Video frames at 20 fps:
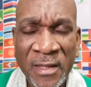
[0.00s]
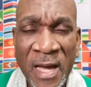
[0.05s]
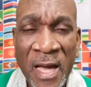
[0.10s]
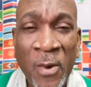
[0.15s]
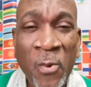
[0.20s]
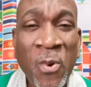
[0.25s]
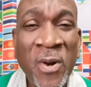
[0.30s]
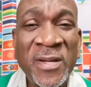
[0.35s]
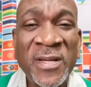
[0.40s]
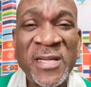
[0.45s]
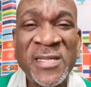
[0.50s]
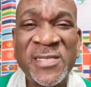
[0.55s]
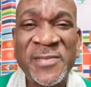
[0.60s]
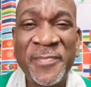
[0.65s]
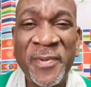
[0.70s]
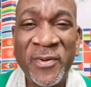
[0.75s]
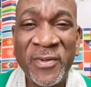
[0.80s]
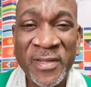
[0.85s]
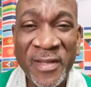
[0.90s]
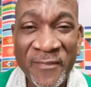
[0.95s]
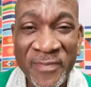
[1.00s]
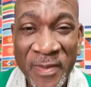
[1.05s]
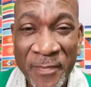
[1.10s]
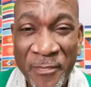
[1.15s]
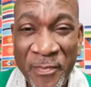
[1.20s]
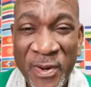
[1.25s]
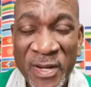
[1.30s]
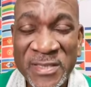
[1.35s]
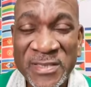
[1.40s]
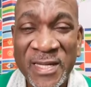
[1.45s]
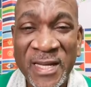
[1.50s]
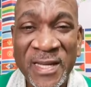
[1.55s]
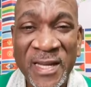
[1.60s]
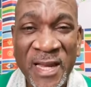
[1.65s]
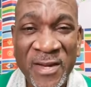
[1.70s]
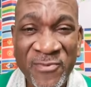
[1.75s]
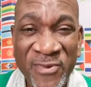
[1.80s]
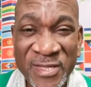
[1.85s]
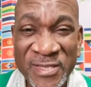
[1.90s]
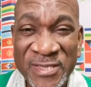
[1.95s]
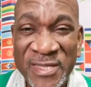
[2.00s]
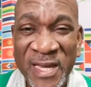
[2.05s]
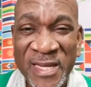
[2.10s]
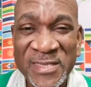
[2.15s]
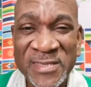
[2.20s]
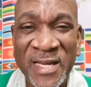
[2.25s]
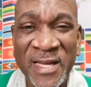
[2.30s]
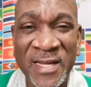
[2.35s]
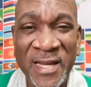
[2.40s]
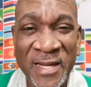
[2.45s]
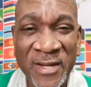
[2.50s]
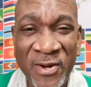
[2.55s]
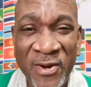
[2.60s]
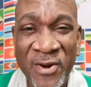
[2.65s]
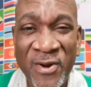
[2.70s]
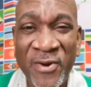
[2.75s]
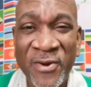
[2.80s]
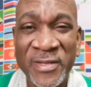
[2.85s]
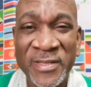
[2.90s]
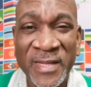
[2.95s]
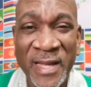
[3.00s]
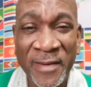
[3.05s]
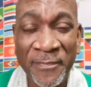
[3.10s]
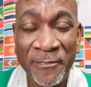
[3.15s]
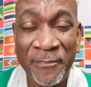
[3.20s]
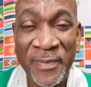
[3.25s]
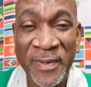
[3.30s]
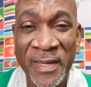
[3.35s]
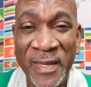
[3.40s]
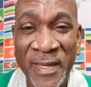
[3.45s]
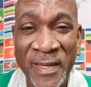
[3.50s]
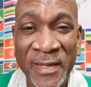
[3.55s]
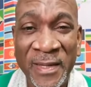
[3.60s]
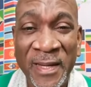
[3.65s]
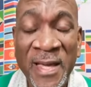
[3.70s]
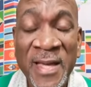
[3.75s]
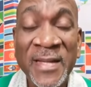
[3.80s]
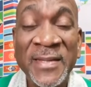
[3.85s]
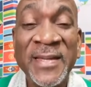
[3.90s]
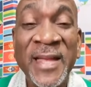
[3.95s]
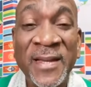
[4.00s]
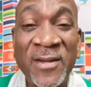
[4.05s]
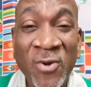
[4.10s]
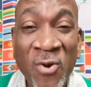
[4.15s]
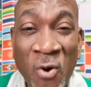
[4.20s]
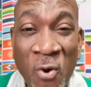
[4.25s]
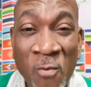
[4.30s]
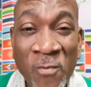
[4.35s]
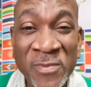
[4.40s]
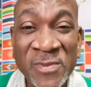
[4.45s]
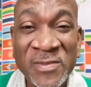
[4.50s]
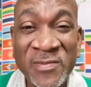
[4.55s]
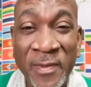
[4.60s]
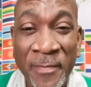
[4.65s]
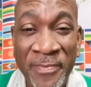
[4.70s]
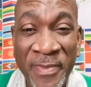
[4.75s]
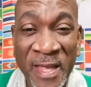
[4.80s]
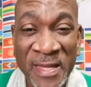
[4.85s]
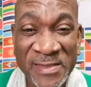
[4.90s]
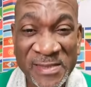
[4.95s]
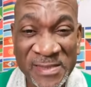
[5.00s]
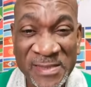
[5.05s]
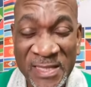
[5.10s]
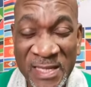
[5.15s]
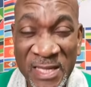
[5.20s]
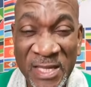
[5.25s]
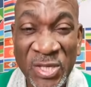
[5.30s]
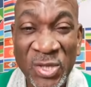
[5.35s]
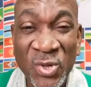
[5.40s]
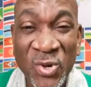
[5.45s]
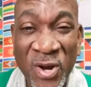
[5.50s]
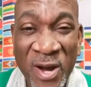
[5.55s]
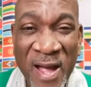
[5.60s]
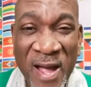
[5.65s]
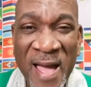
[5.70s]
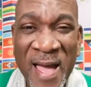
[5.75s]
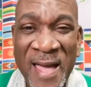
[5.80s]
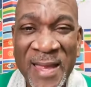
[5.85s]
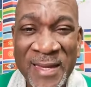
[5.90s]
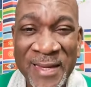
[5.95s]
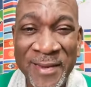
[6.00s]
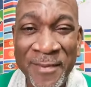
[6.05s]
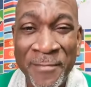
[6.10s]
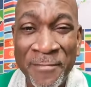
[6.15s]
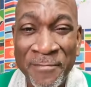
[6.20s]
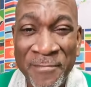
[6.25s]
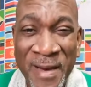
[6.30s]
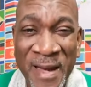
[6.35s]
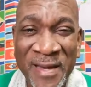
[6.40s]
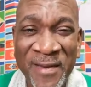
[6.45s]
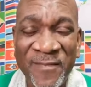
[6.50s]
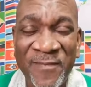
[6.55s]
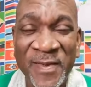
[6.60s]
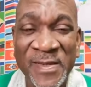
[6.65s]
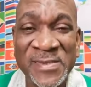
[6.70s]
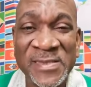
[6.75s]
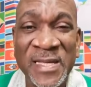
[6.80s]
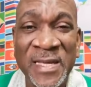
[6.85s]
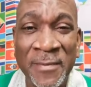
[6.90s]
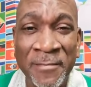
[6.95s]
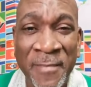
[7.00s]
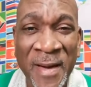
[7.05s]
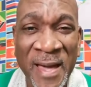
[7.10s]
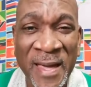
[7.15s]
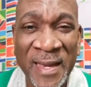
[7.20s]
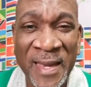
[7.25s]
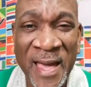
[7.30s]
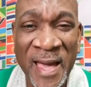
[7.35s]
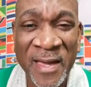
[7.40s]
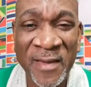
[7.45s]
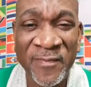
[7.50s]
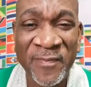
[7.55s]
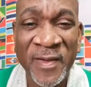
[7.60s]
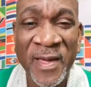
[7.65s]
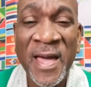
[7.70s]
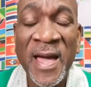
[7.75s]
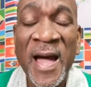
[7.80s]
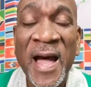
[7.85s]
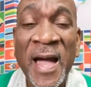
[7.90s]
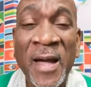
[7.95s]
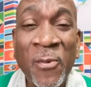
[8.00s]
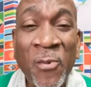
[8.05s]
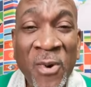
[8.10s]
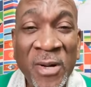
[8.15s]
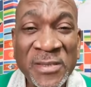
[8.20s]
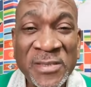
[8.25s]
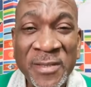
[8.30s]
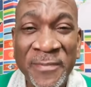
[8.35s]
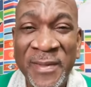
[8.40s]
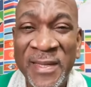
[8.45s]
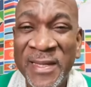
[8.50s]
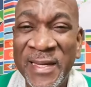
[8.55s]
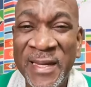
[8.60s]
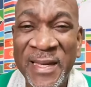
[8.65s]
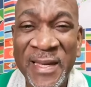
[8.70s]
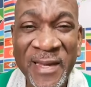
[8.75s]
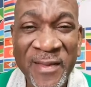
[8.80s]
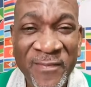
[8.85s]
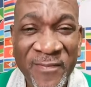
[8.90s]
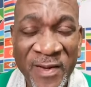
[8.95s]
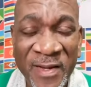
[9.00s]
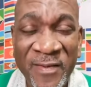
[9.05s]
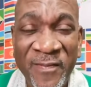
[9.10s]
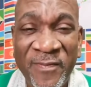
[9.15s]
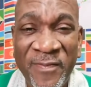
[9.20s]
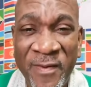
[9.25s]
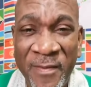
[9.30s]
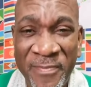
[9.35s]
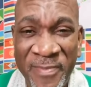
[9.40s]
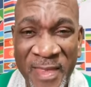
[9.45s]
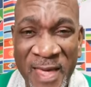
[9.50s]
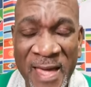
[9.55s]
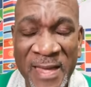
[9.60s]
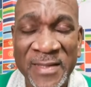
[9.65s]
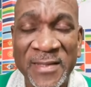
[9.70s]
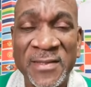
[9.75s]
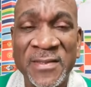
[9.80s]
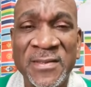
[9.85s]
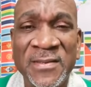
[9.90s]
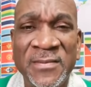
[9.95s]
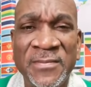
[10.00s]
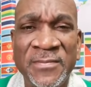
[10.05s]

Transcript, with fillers: I want the spirit of depression and rejection and hurt and pain that comes from not seeing your hand manifest in my life. I want to be delivered from that.